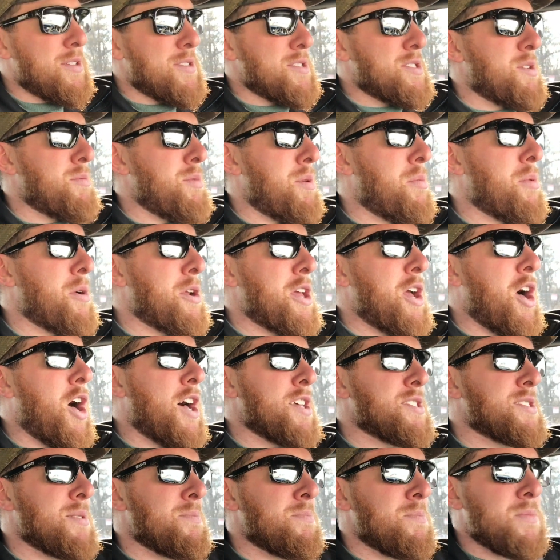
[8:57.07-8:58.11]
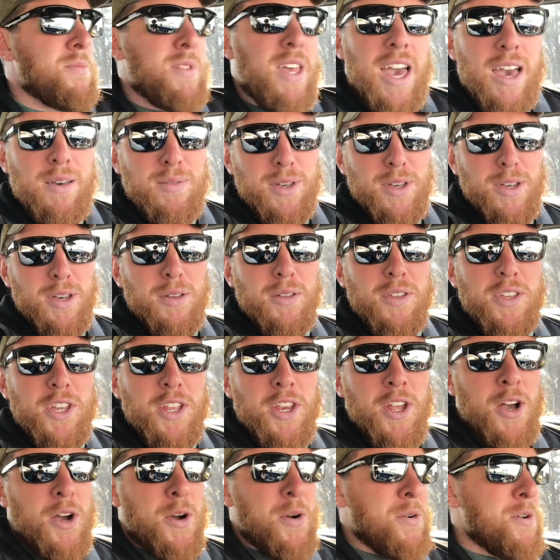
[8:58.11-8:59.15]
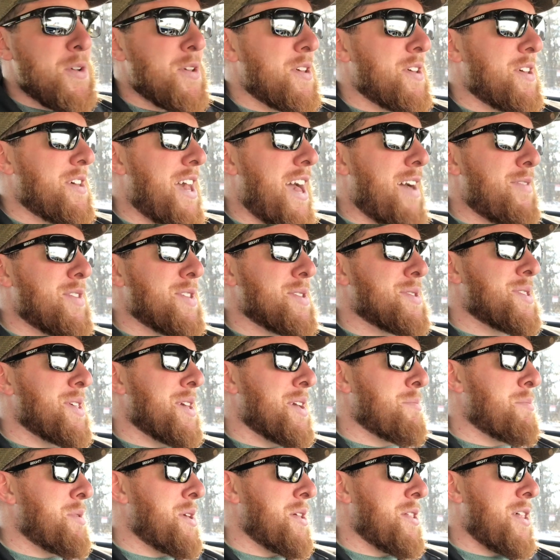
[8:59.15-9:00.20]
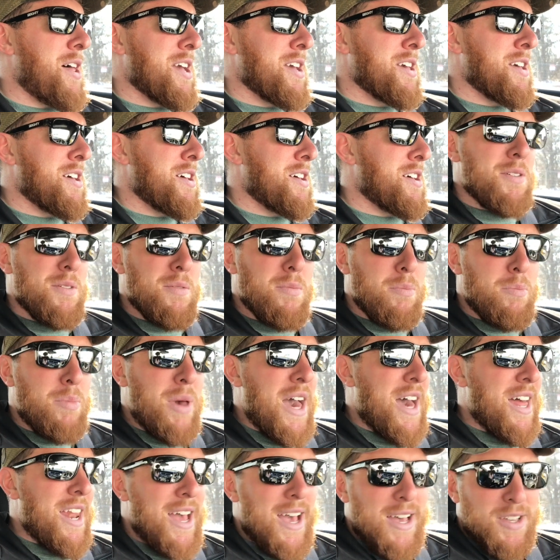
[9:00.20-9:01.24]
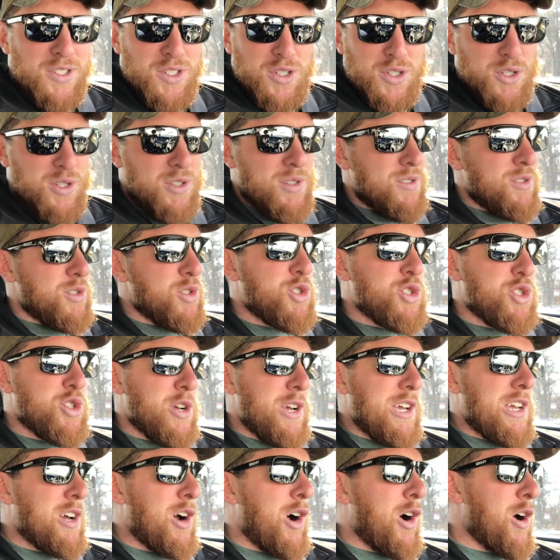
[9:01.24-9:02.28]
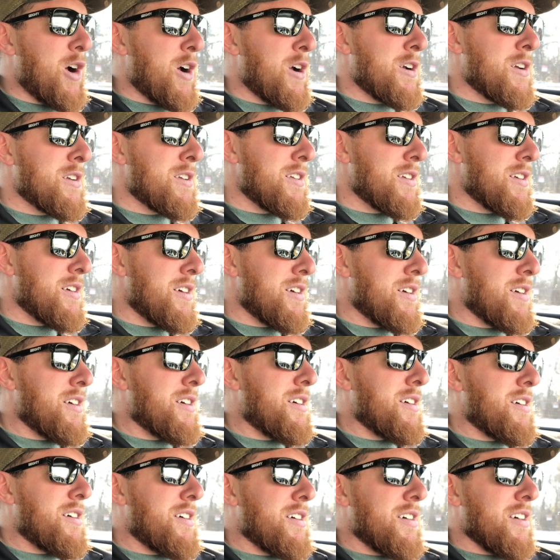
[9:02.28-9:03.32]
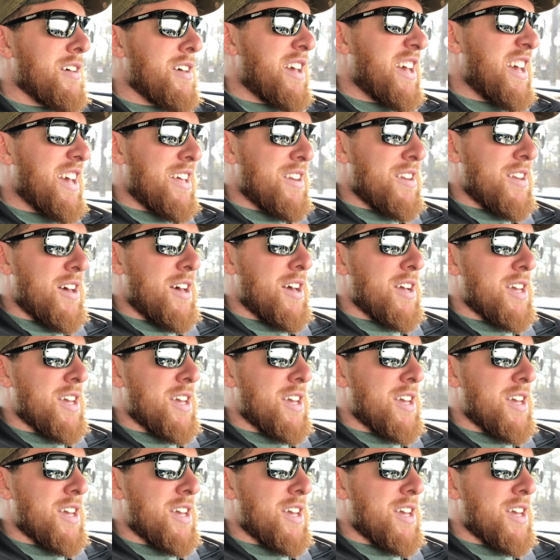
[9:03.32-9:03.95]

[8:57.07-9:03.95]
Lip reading: So it'd be pretty awesome to have have this thing be like a badass street car and